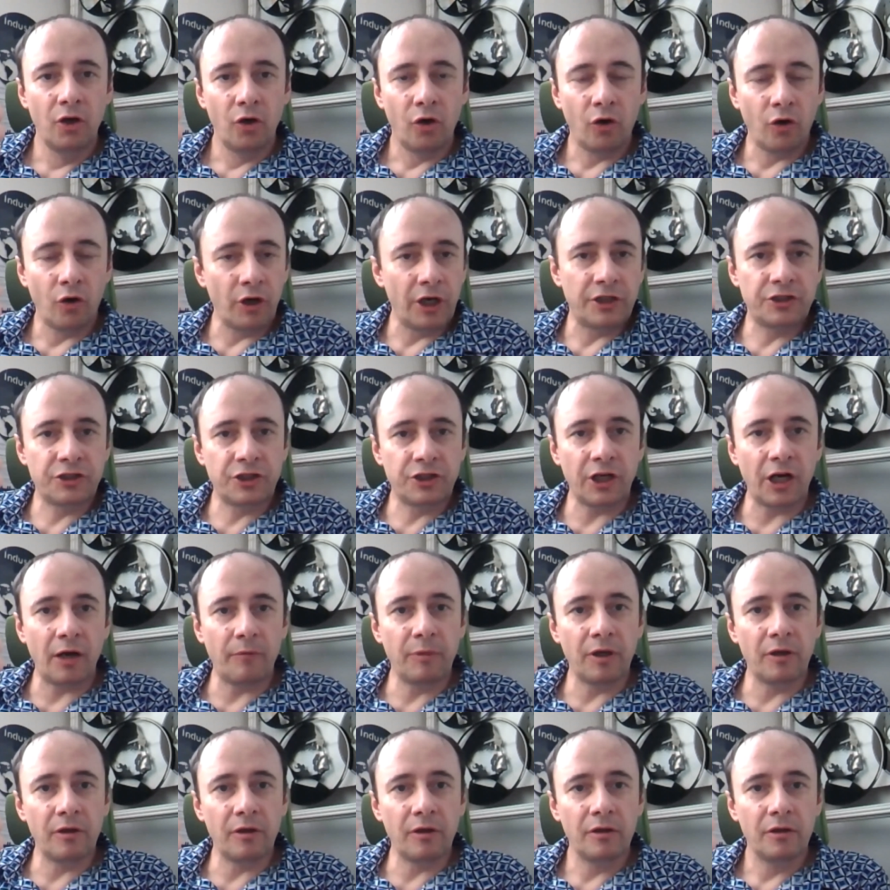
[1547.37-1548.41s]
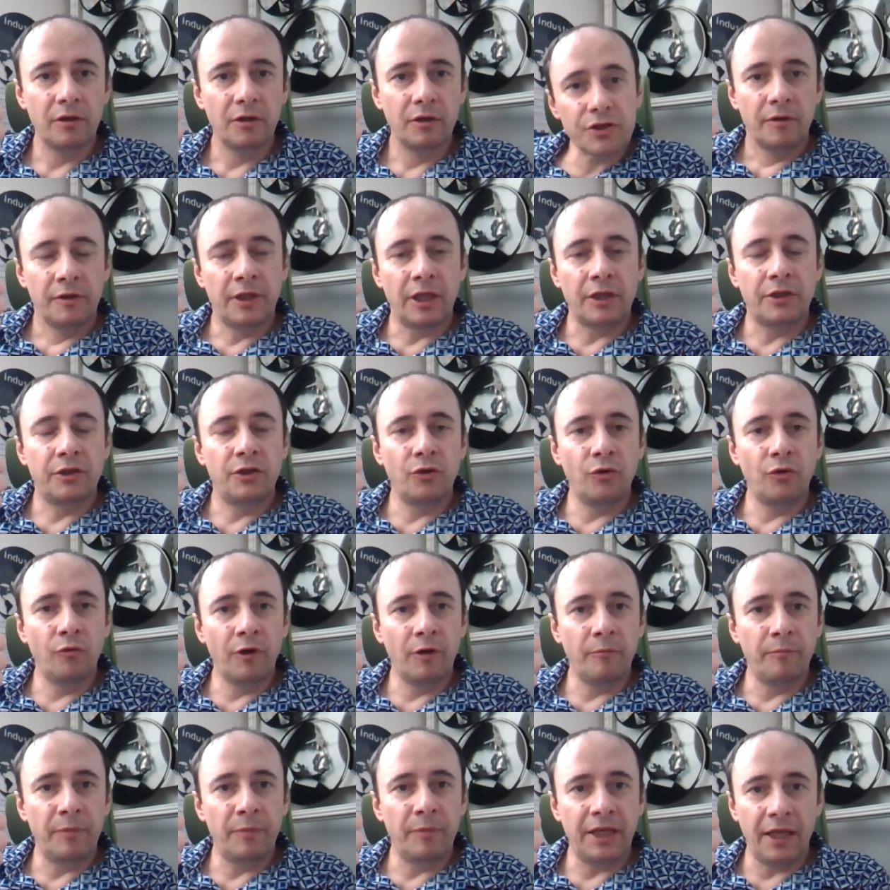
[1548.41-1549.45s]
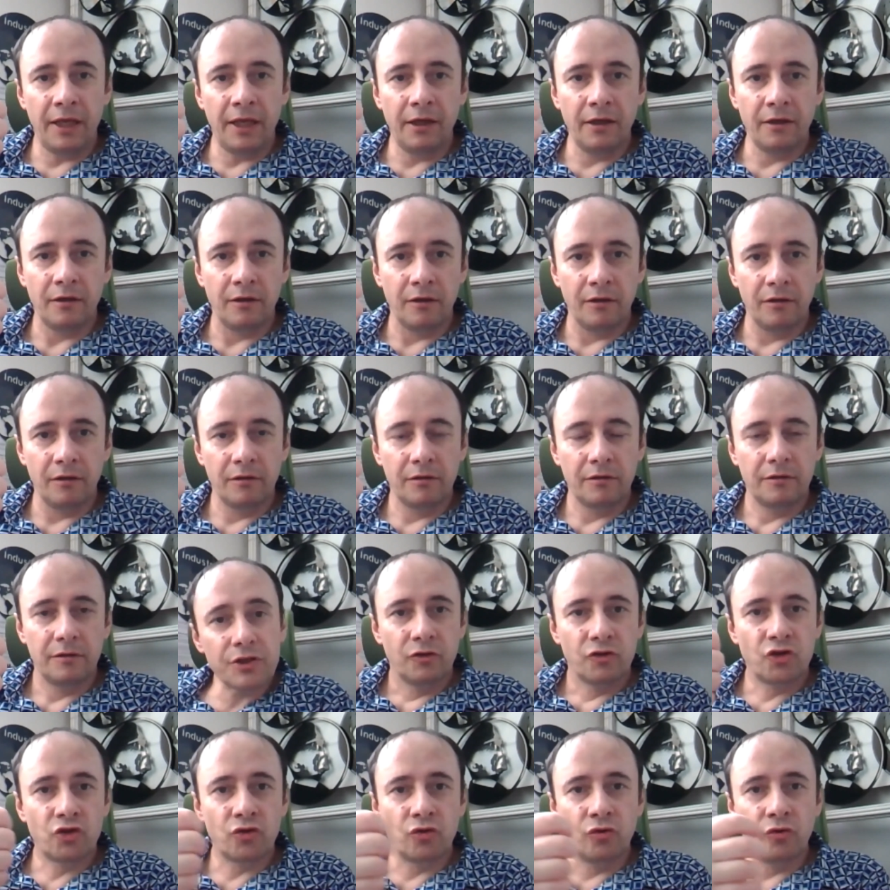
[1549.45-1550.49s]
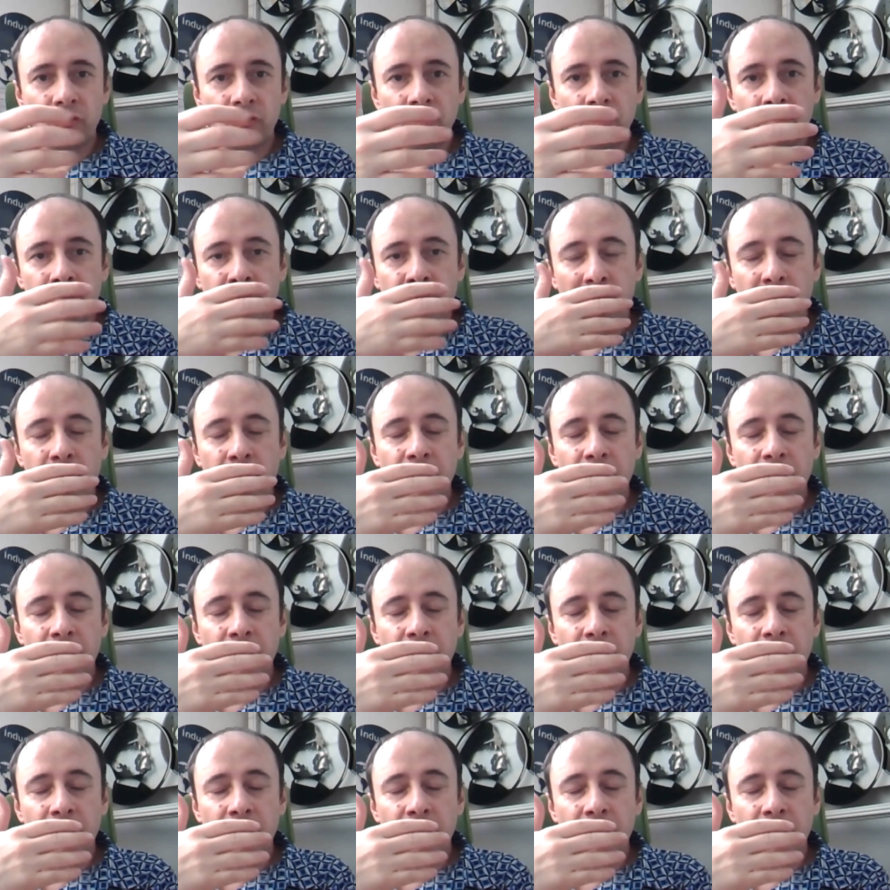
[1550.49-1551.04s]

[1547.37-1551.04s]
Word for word: or a trouble that you will be ill through the